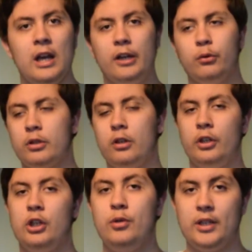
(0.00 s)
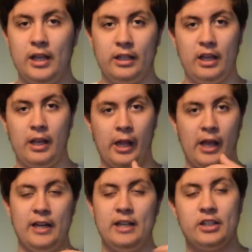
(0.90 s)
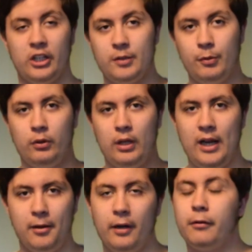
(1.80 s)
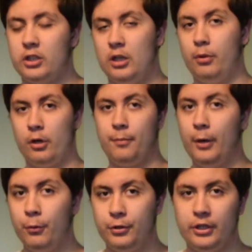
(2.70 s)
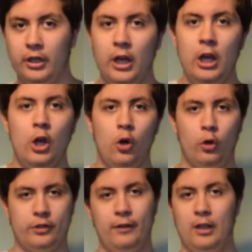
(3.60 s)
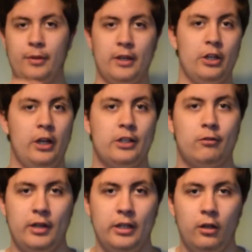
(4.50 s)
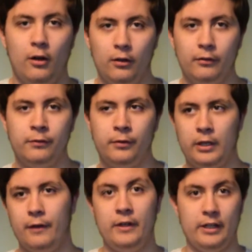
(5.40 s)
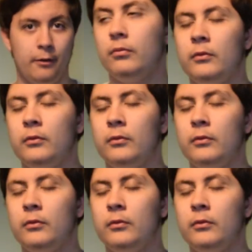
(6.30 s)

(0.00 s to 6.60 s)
And you also can't use it at any sizable area, for example, on a poster or to fill up the entire screen of a video.